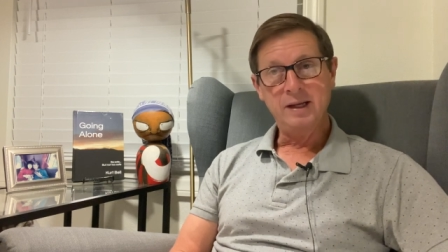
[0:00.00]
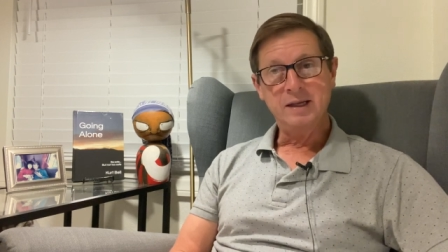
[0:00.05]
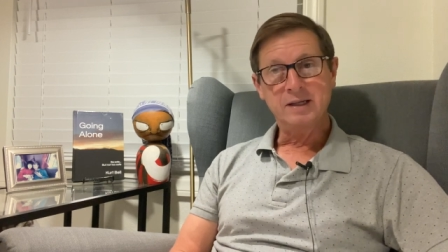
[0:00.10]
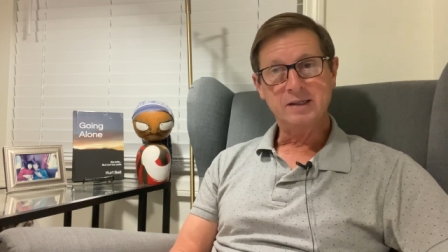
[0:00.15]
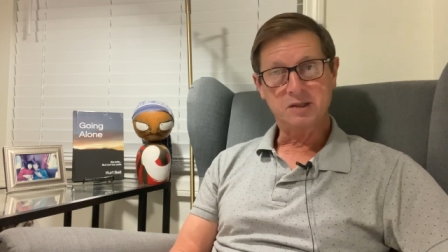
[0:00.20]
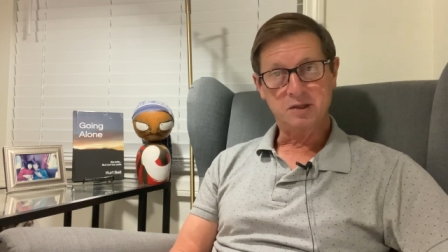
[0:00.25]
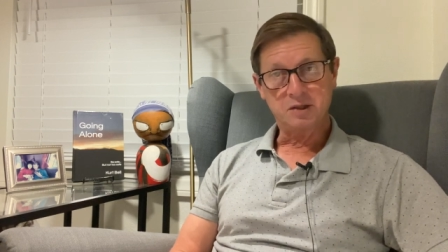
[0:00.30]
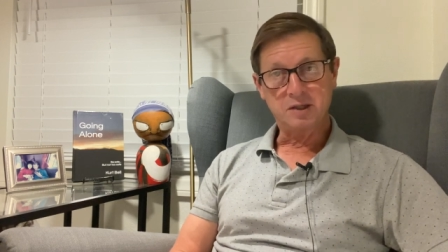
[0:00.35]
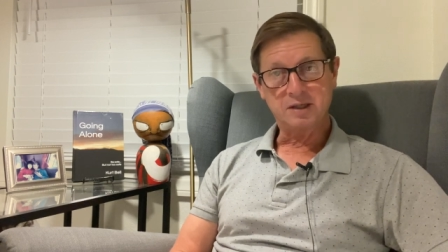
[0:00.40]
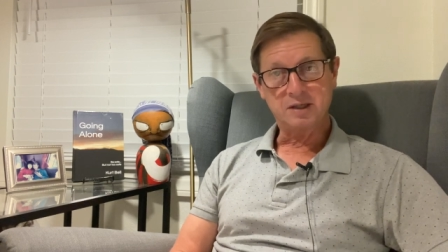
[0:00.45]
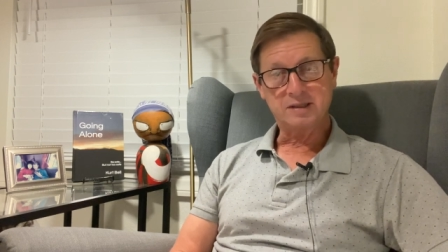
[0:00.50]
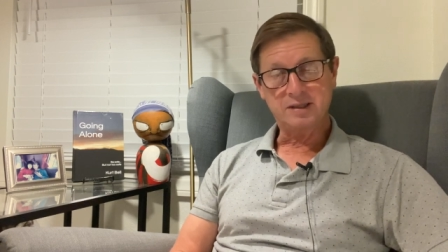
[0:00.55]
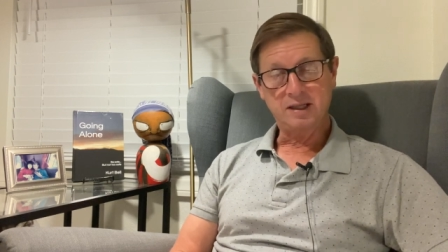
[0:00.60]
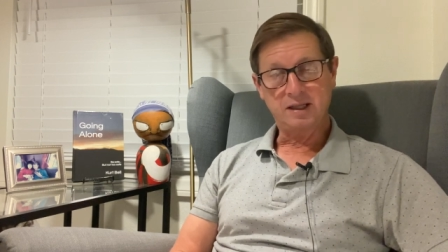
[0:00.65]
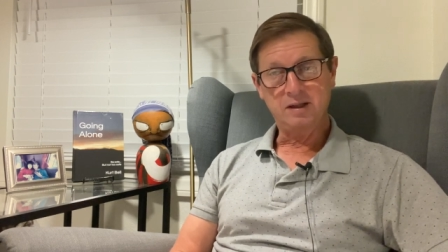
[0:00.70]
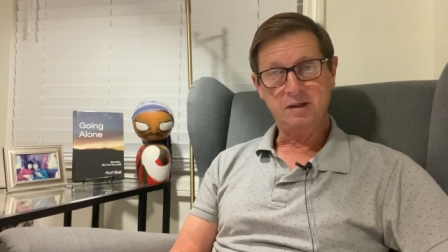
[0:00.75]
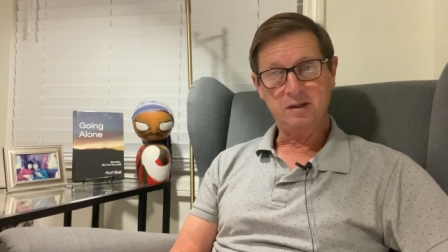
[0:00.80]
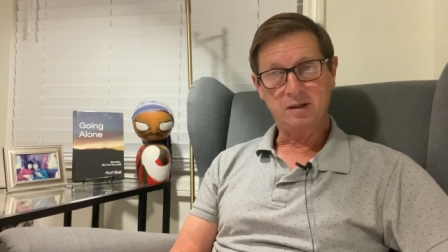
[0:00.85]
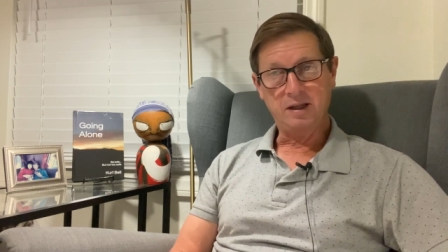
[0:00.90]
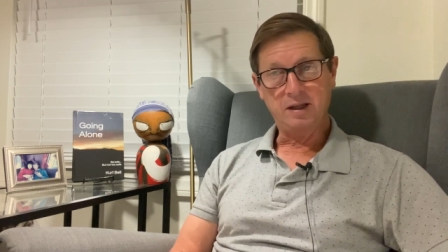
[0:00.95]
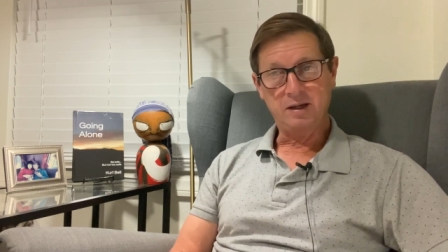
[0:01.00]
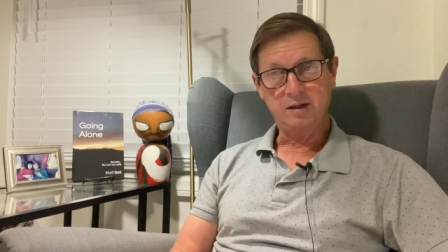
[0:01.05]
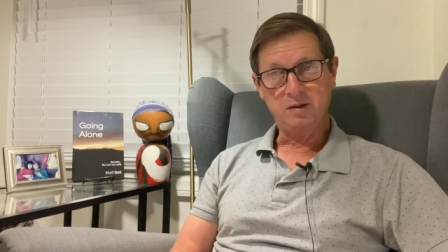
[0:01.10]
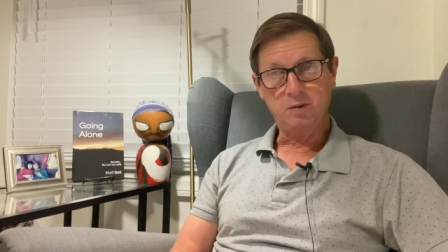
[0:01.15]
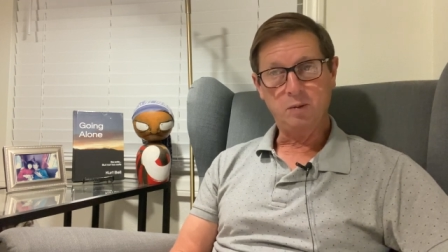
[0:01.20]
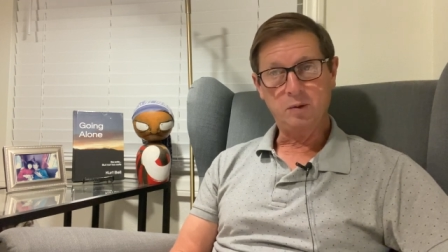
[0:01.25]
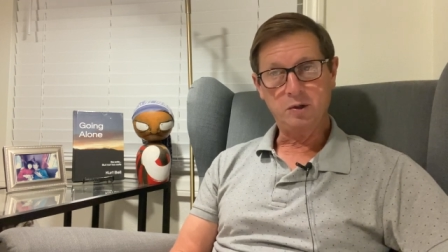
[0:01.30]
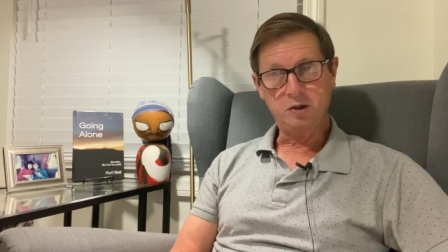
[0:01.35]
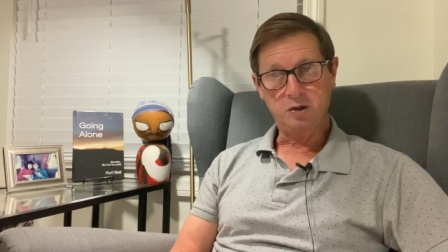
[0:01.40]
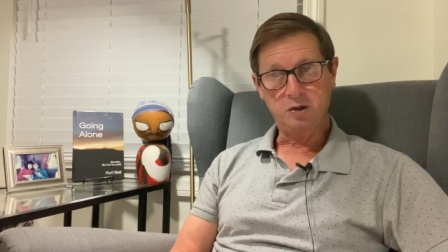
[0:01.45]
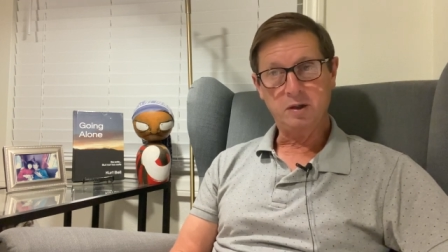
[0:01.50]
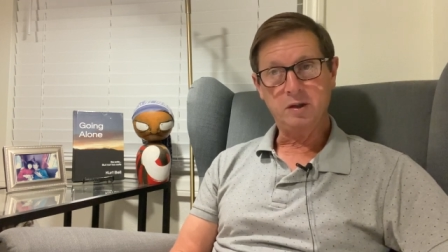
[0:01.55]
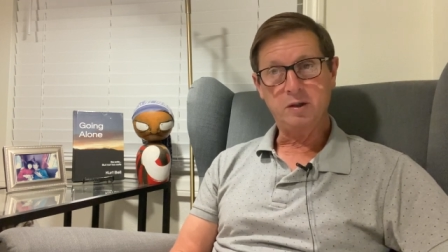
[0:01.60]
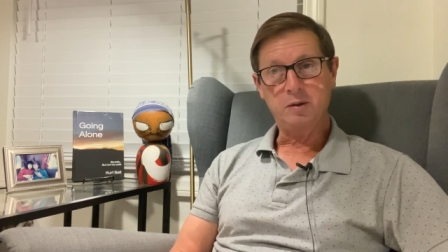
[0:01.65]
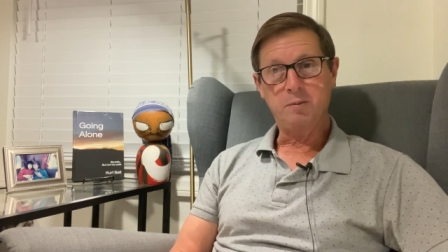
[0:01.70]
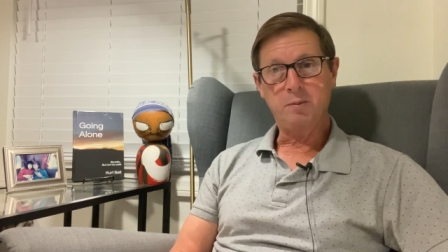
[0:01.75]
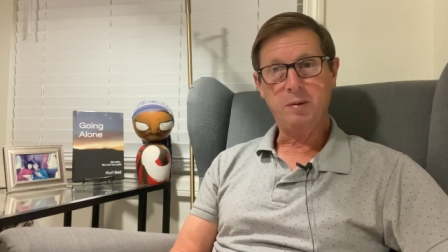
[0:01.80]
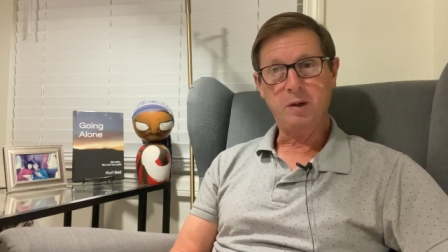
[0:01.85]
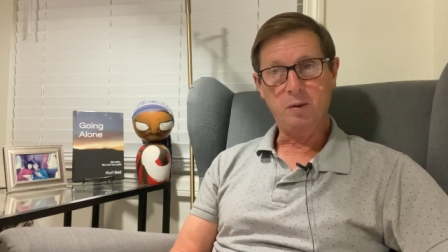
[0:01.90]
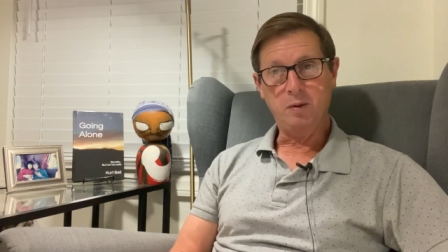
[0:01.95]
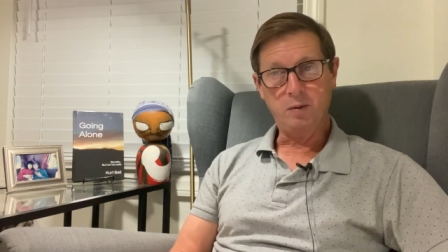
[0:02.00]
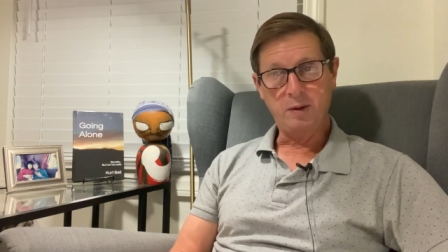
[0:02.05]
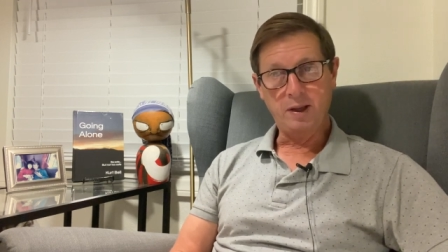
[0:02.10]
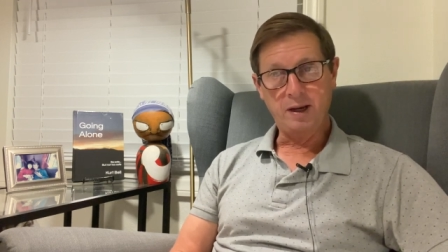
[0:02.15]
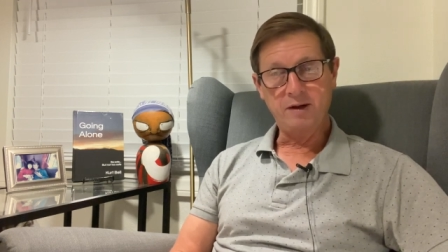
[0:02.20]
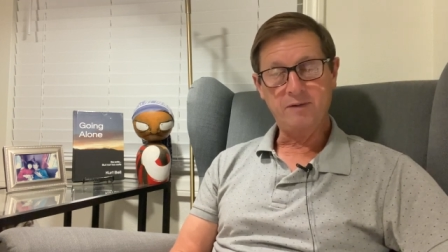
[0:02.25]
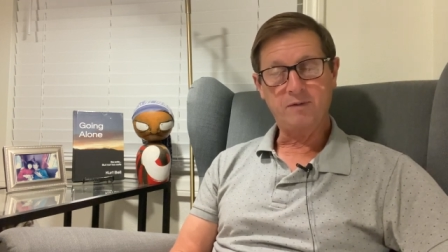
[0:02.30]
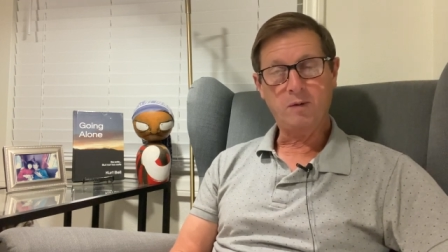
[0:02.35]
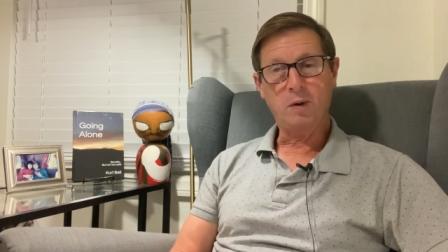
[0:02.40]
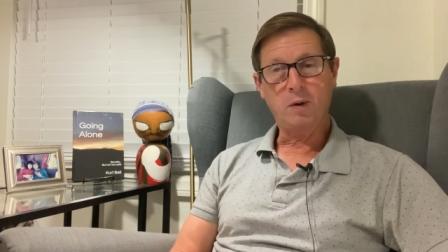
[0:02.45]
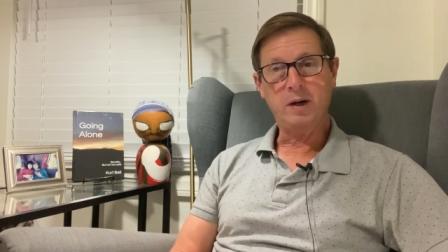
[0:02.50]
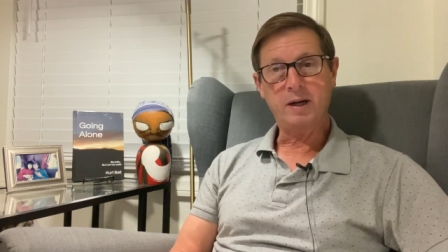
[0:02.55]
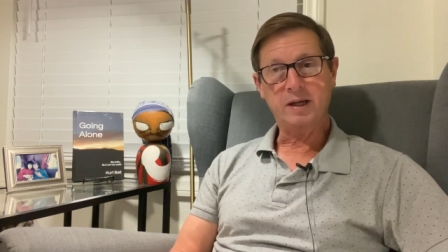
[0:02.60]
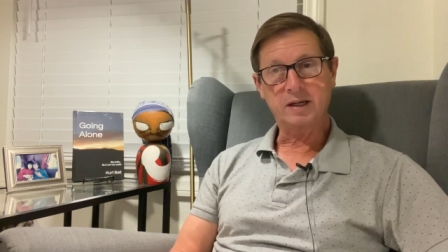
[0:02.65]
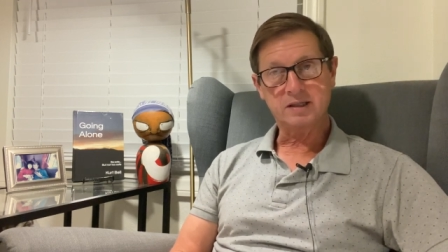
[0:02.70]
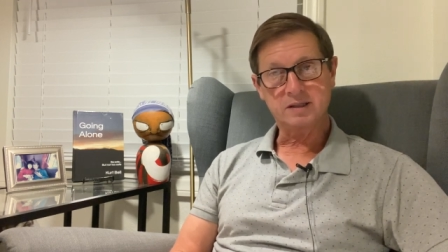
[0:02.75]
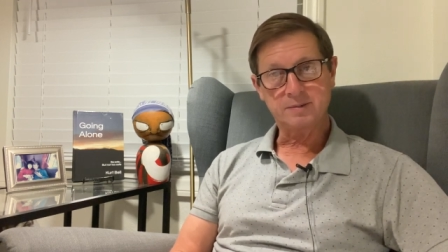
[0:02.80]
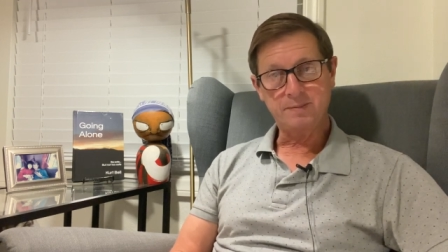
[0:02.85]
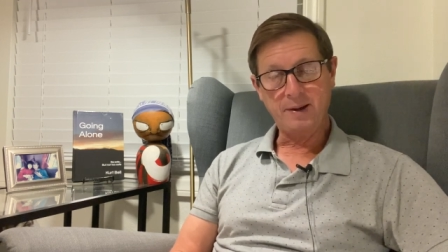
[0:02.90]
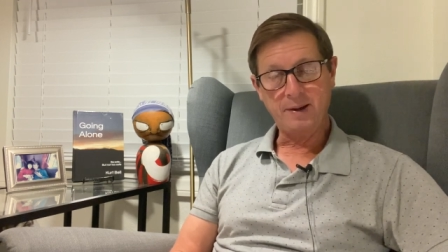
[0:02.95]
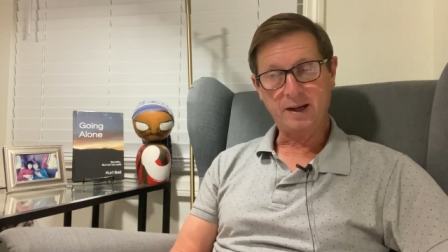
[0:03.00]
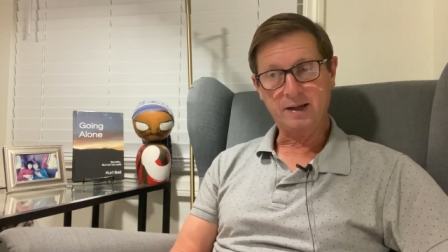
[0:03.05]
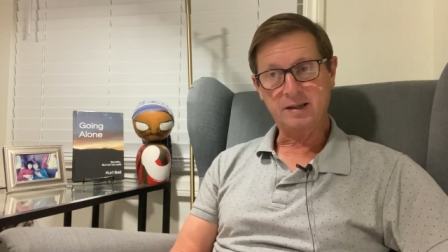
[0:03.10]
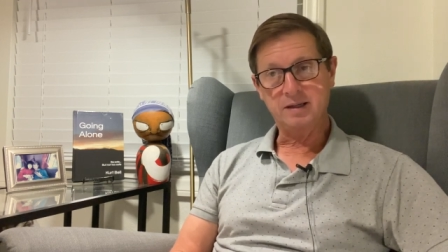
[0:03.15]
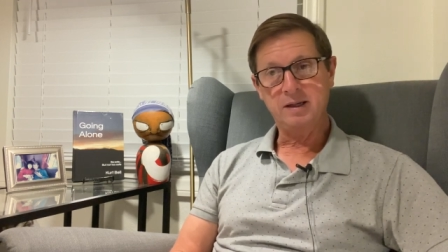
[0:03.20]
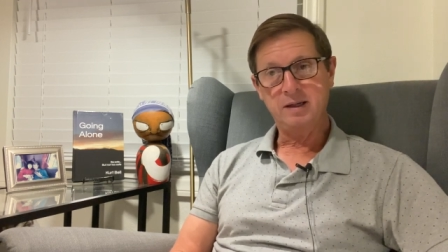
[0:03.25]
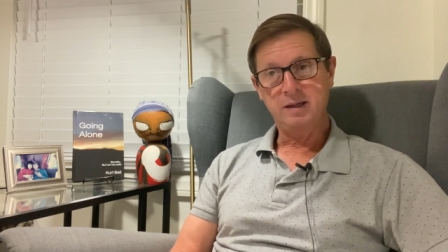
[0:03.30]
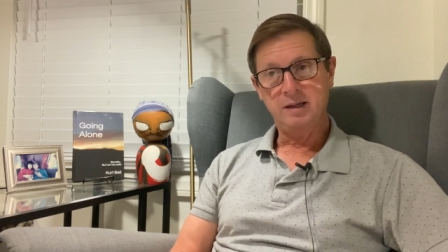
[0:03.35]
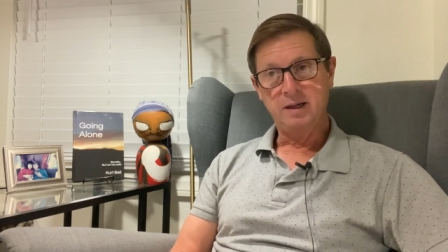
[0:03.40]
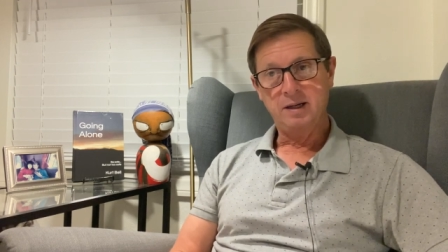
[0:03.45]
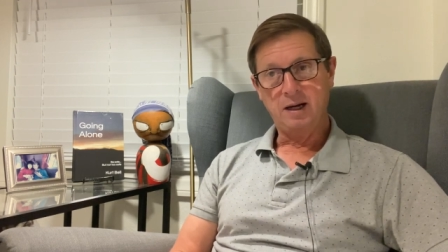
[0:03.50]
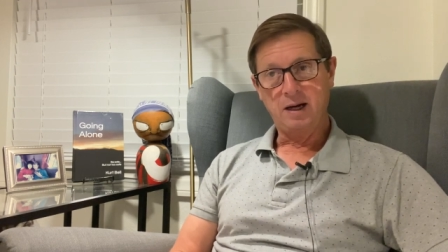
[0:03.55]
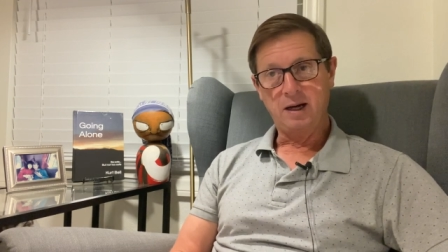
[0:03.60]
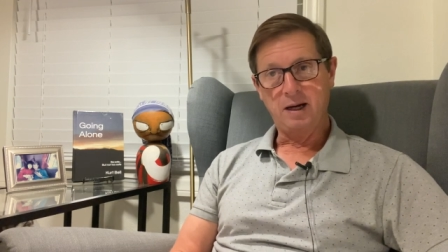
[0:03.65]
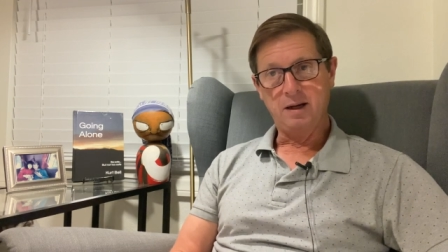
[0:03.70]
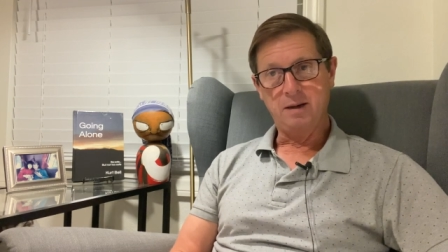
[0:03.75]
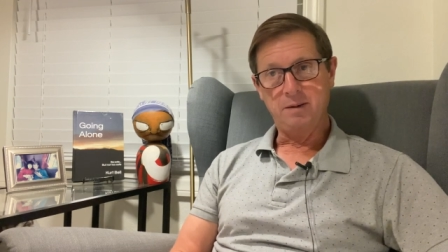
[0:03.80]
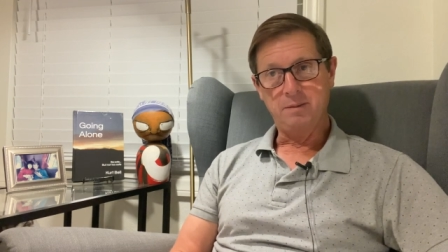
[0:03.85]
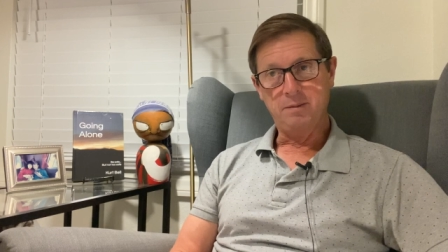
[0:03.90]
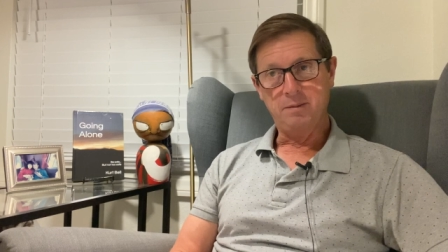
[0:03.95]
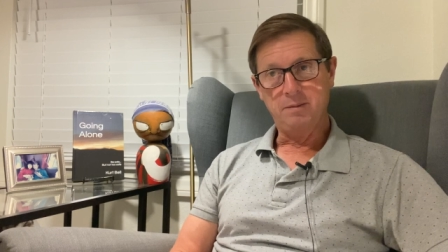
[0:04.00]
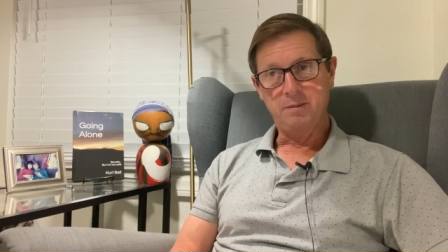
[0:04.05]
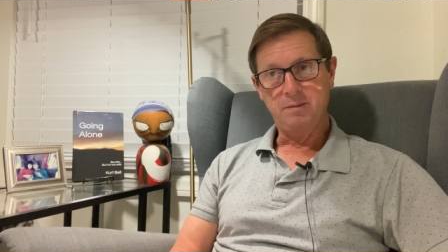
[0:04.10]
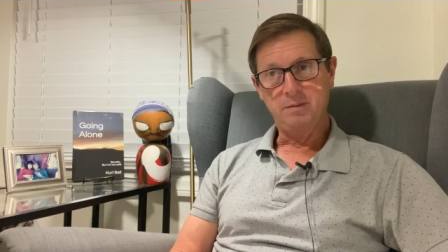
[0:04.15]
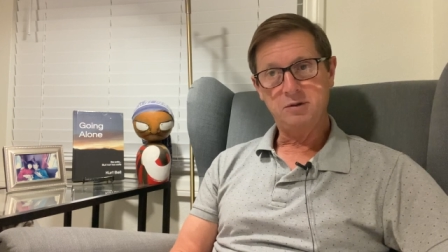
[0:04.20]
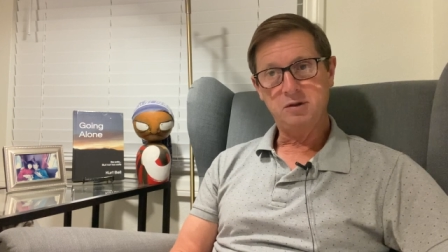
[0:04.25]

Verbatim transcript: suggests that that we should be ready for and expect um,